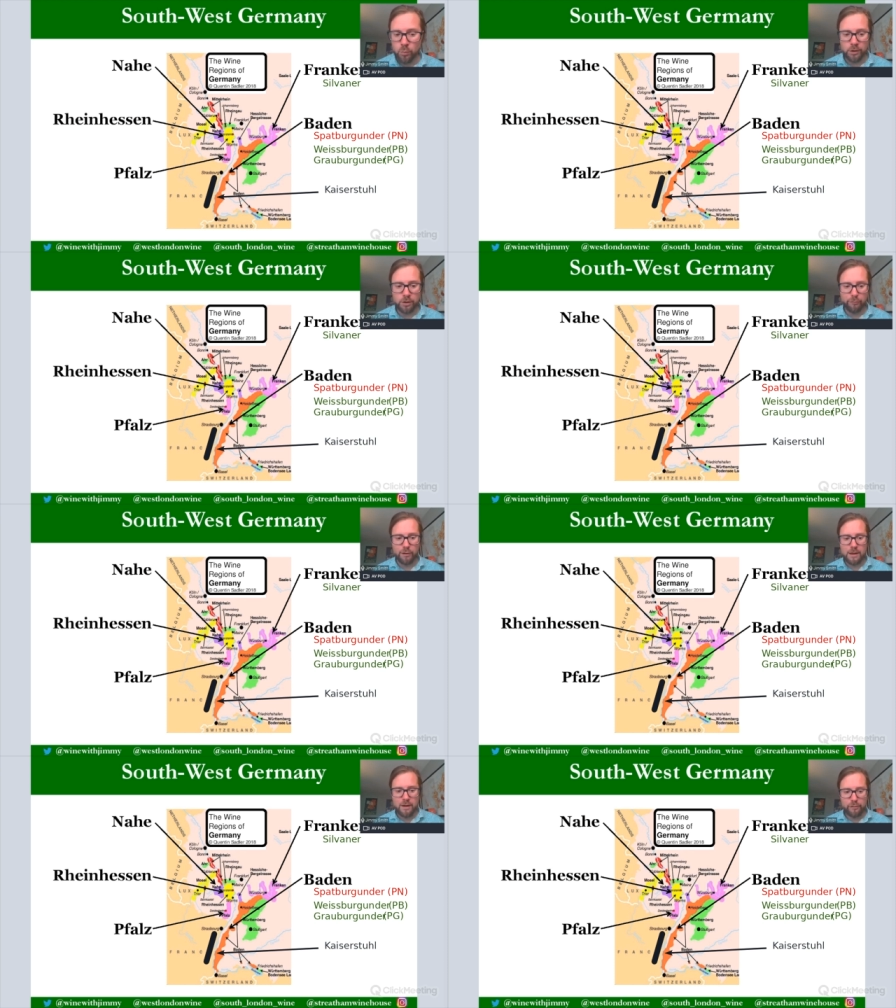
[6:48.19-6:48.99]

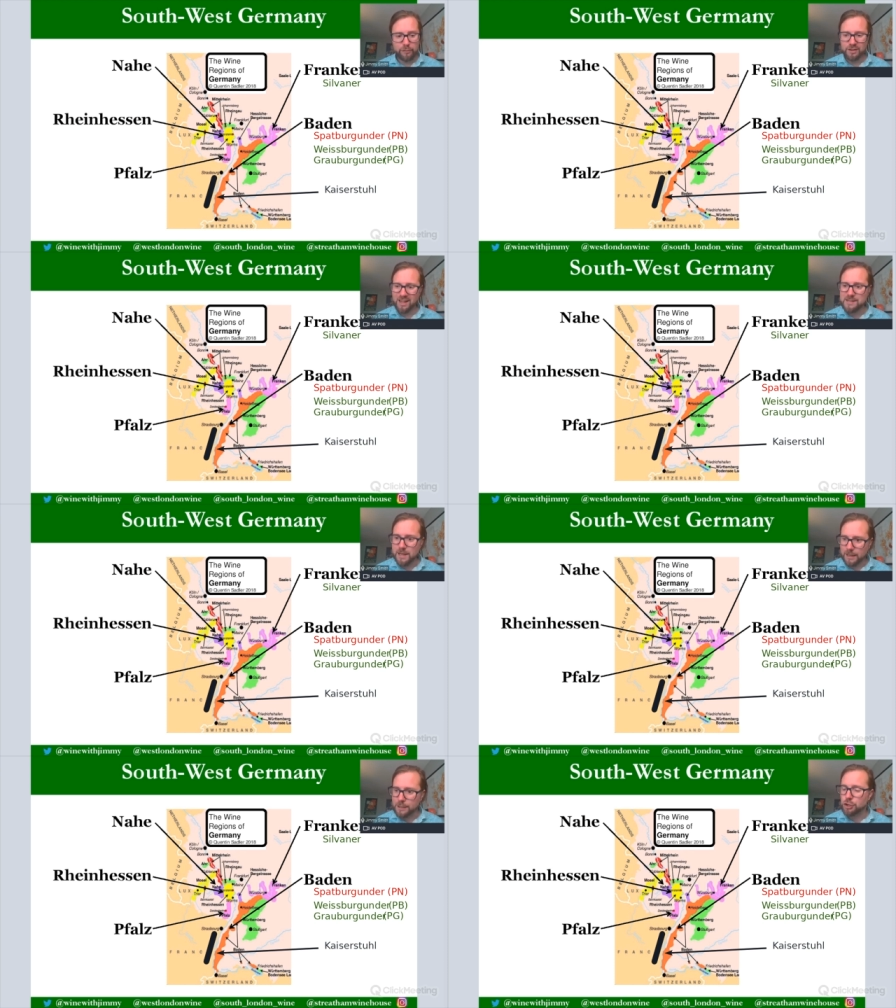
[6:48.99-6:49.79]
wonderfully
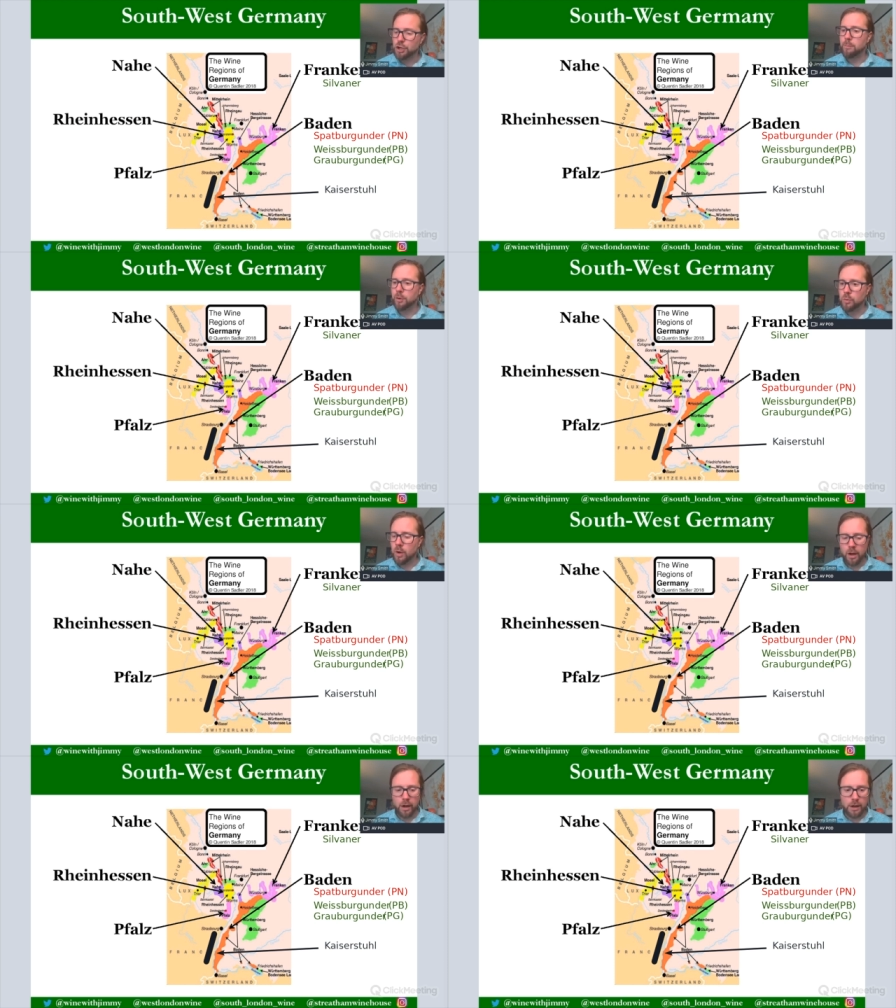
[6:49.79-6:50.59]
phonetically German
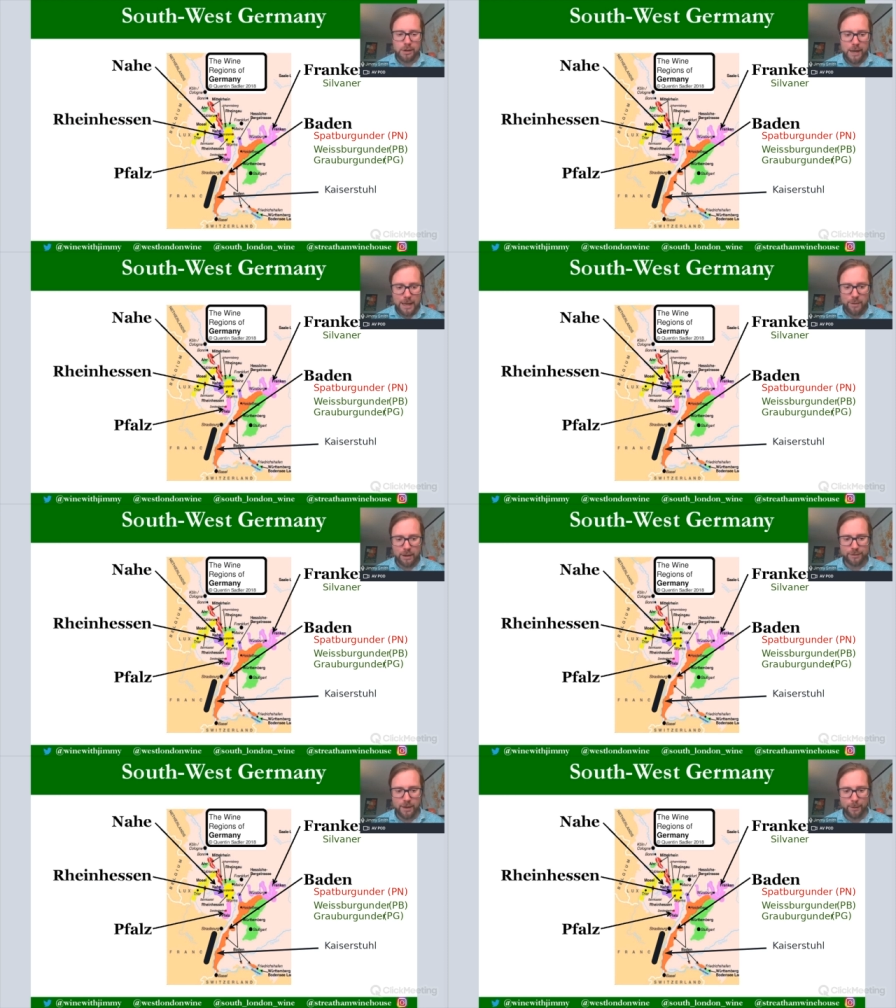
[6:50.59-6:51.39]

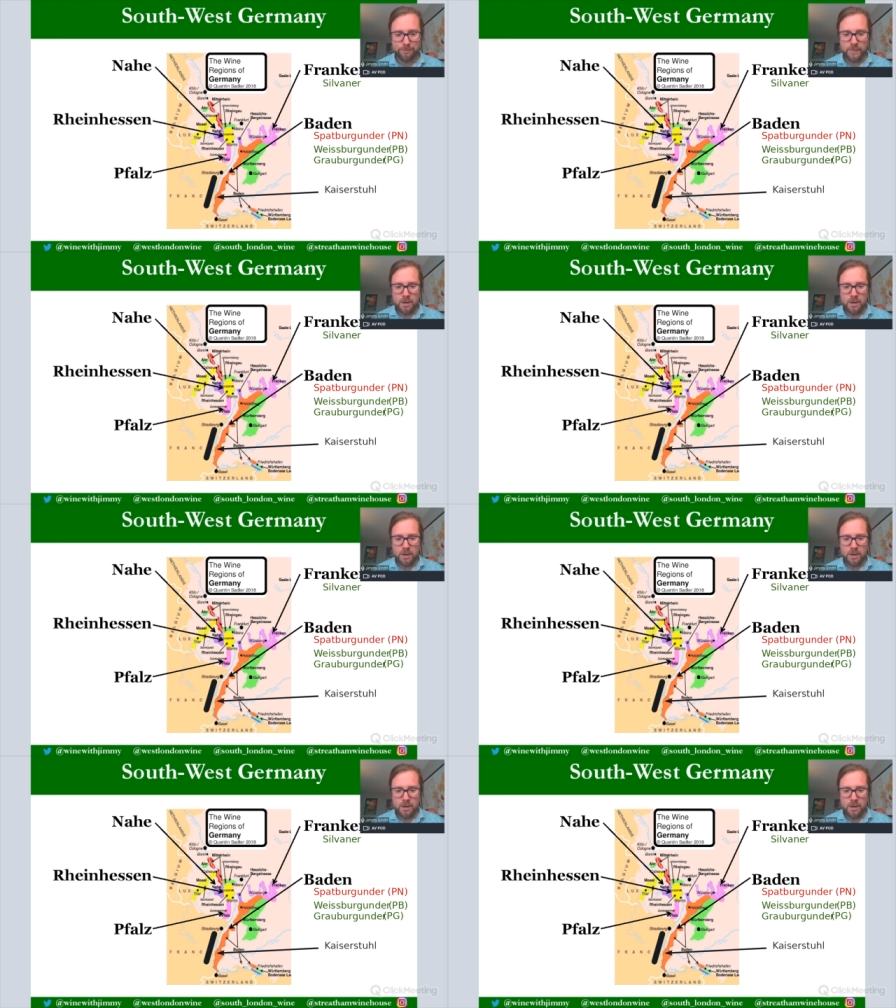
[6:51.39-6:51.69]
naming there.